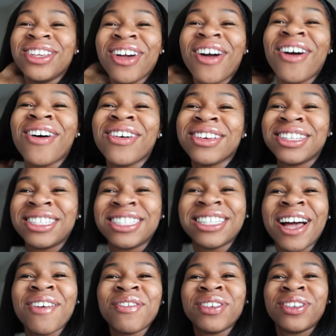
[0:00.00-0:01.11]
y'all,
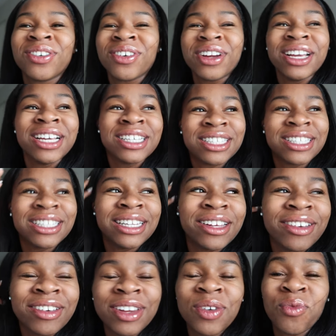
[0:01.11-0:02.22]
Salvador is
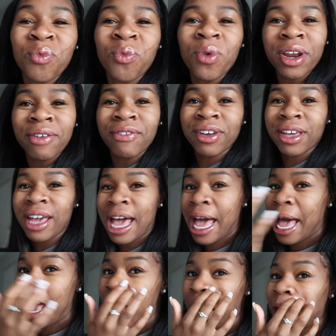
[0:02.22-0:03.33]
literally one of a
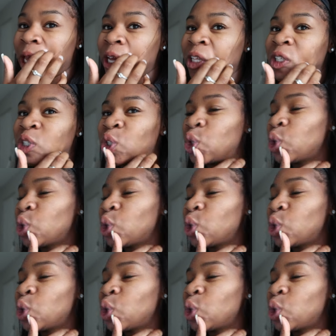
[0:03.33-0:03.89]
kind and